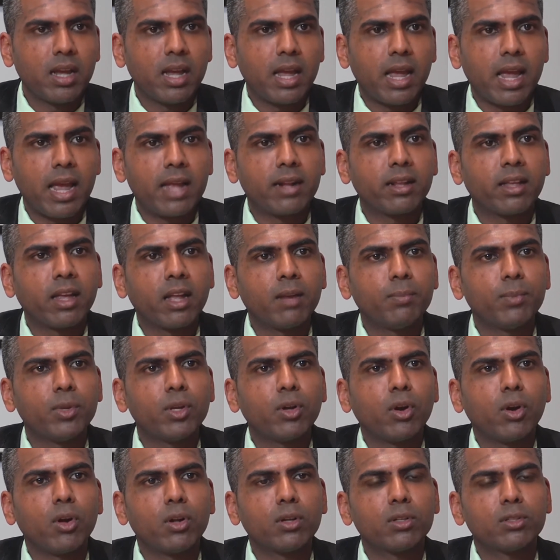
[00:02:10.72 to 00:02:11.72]
and can be
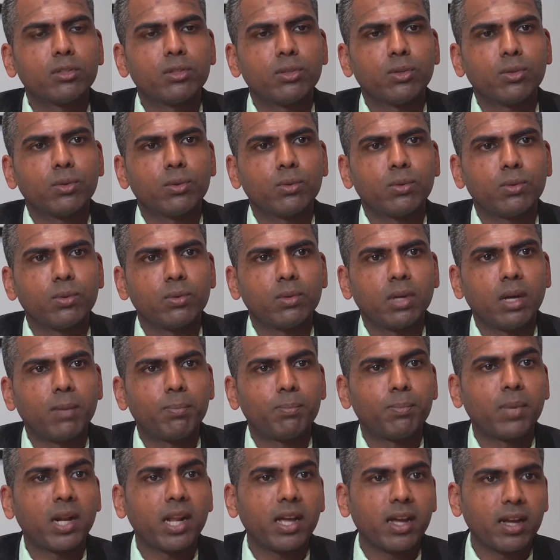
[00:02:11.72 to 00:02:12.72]
also
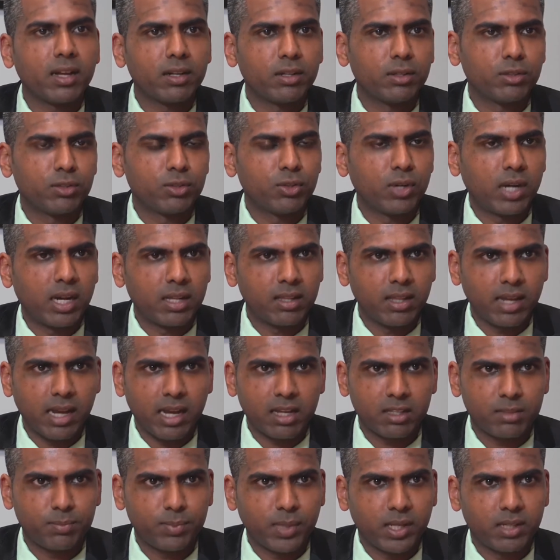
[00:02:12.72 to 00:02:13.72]
applied to other
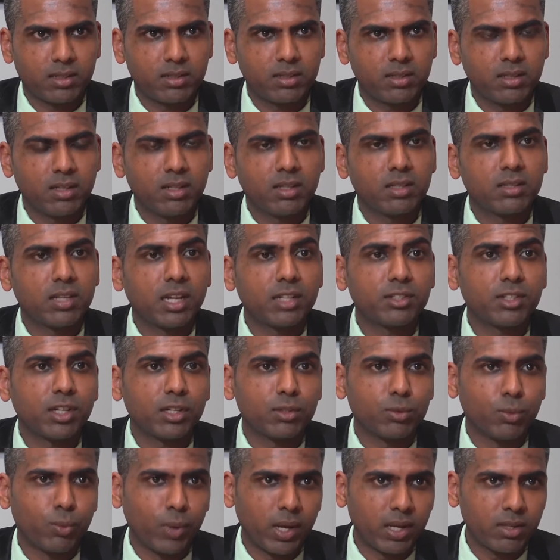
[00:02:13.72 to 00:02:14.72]
aspects, such
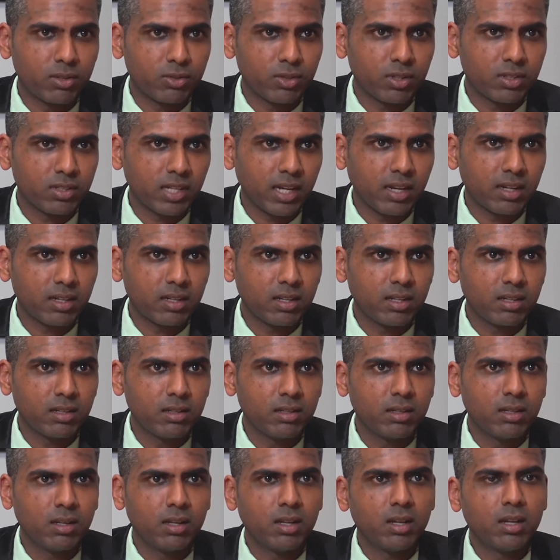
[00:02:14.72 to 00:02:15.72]
as waste recycling,
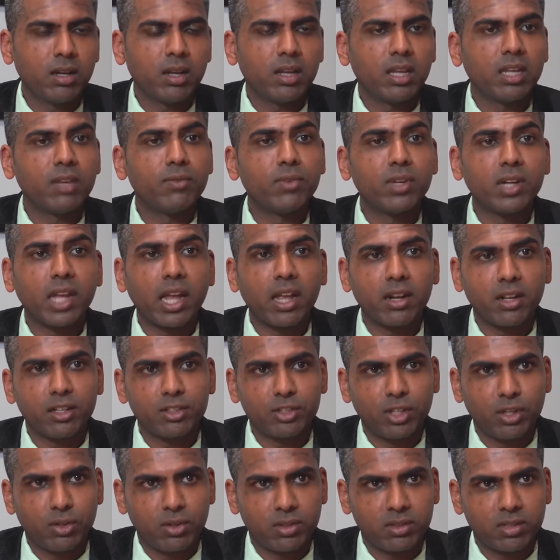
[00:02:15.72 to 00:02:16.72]
even
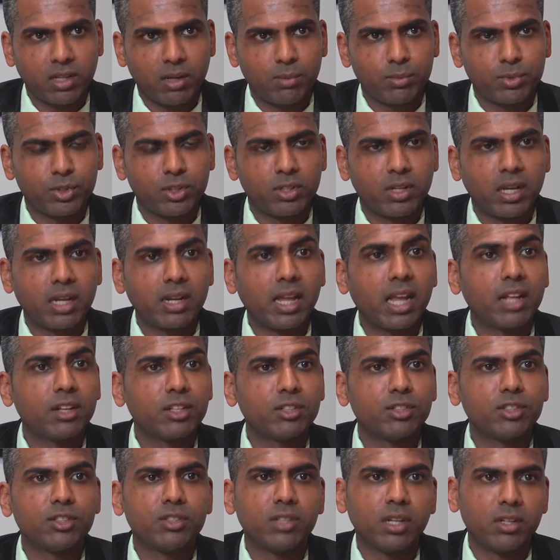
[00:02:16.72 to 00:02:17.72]
energy consumption and
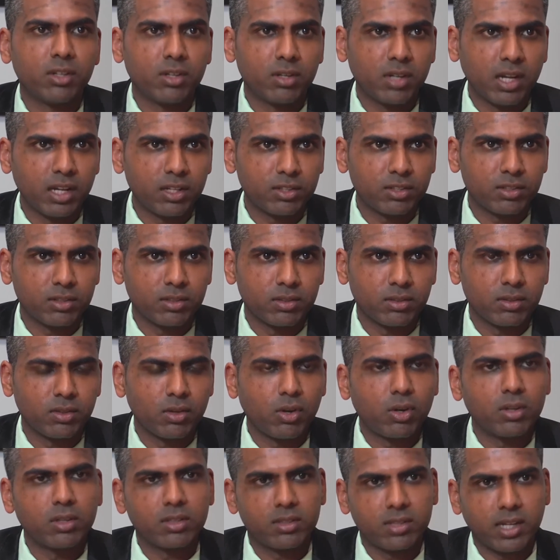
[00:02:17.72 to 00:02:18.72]
energy generation
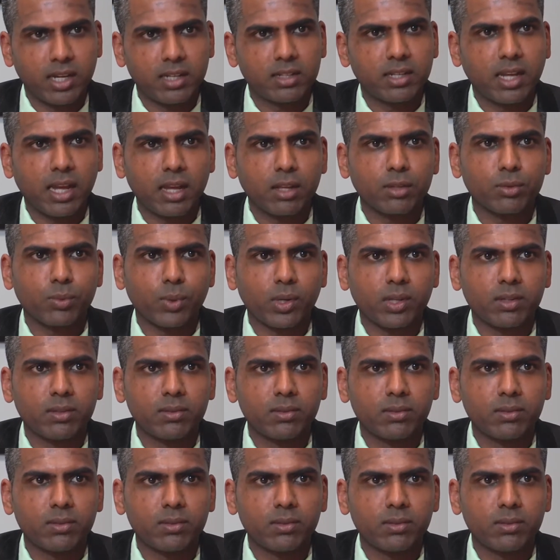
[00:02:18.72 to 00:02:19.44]
on site as well.